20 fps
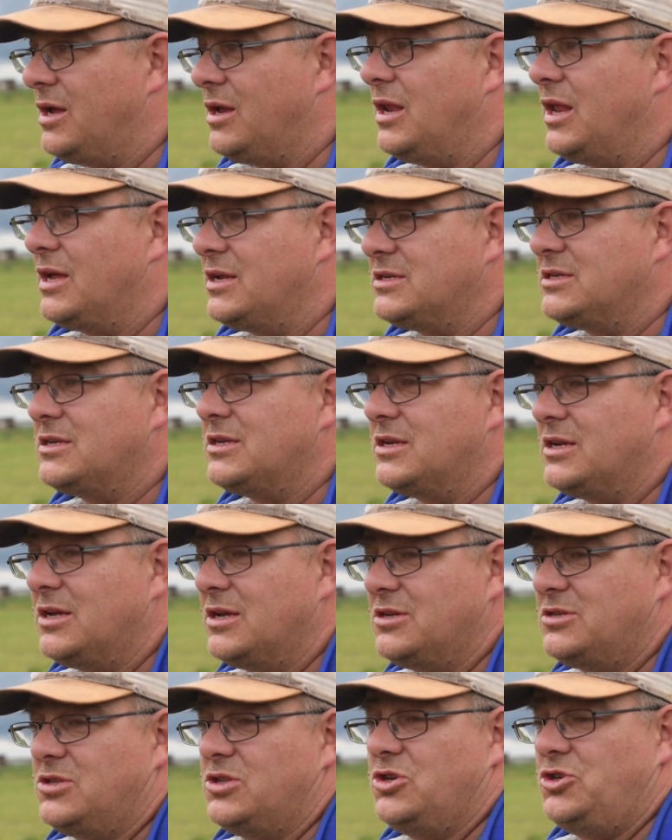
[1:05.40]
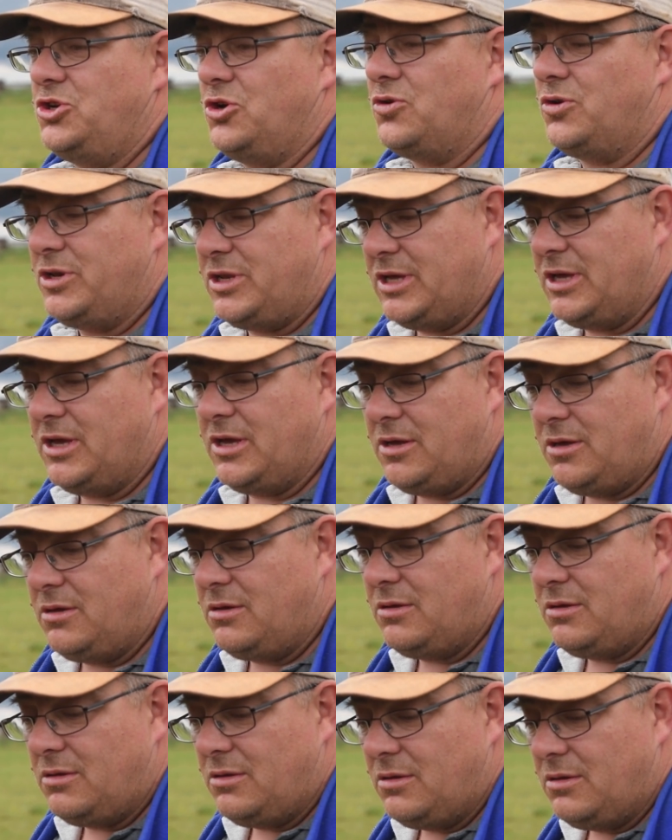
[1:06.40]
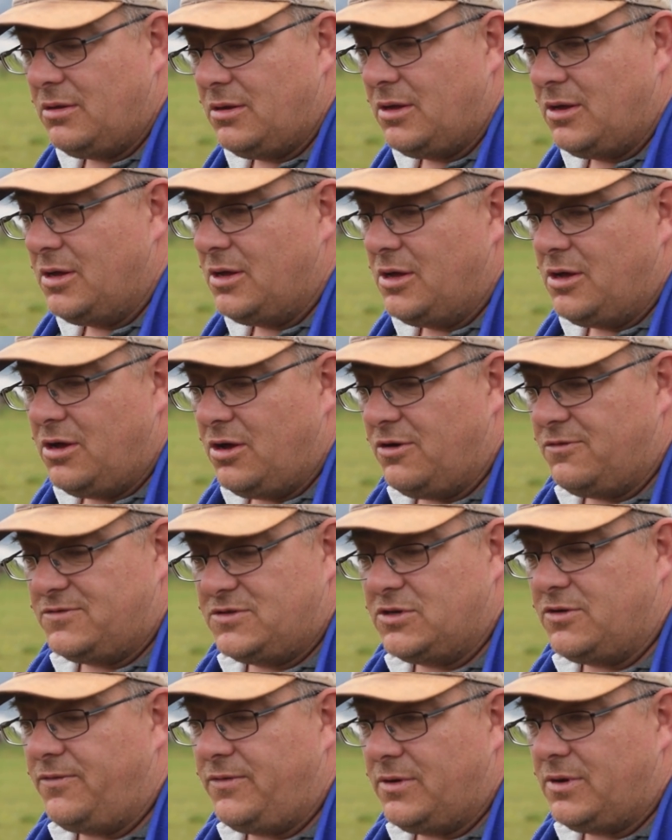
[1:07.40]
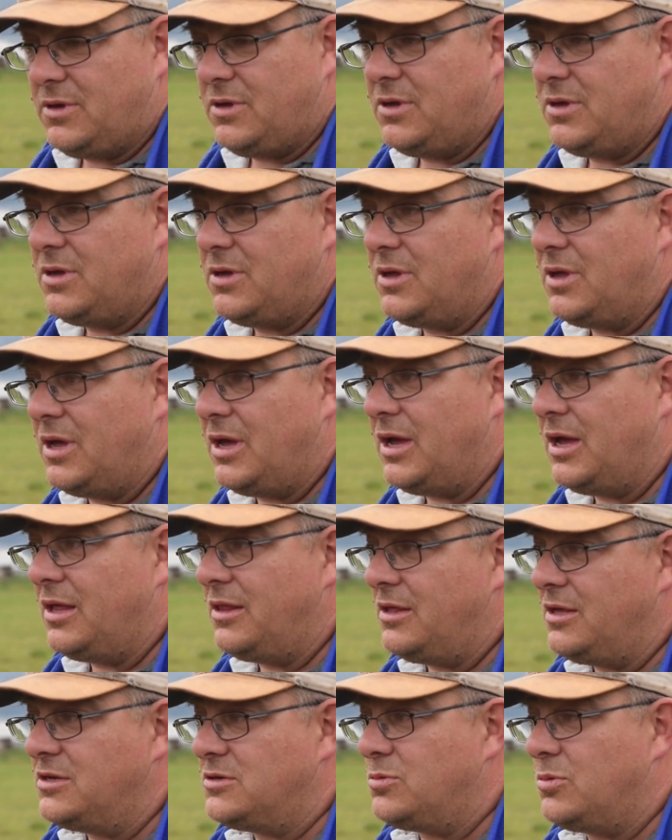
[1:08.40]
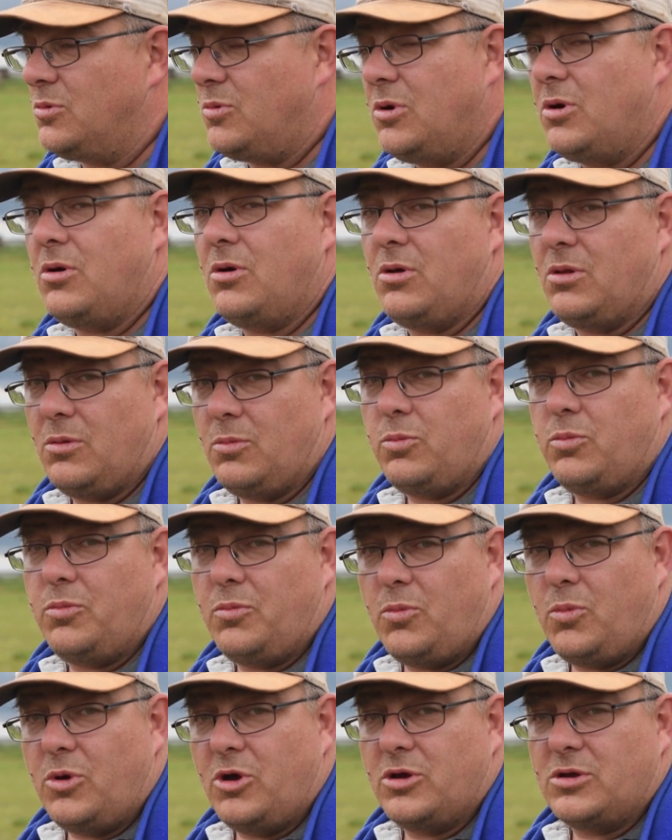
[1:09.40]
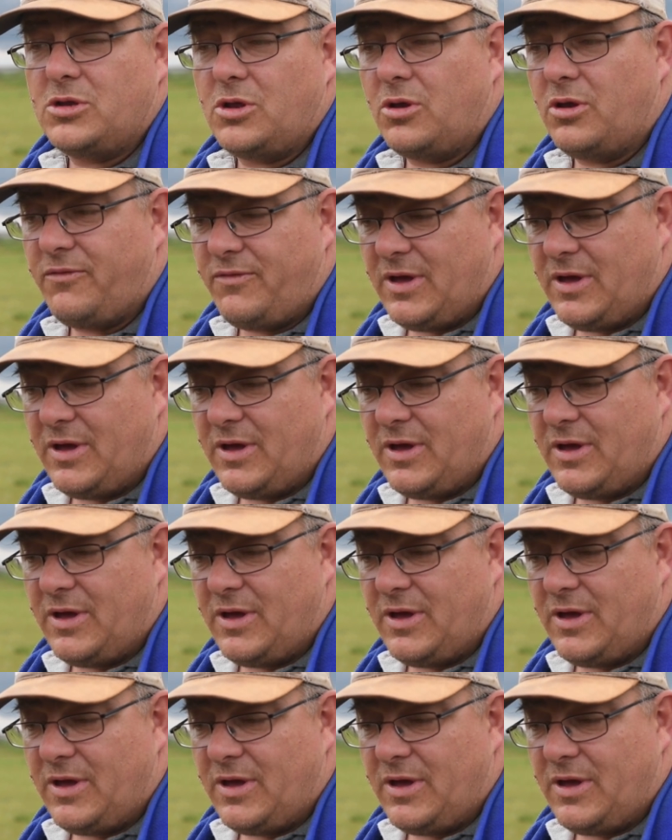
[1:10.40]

class as the John Deere of Suffolk. These were what all worked on the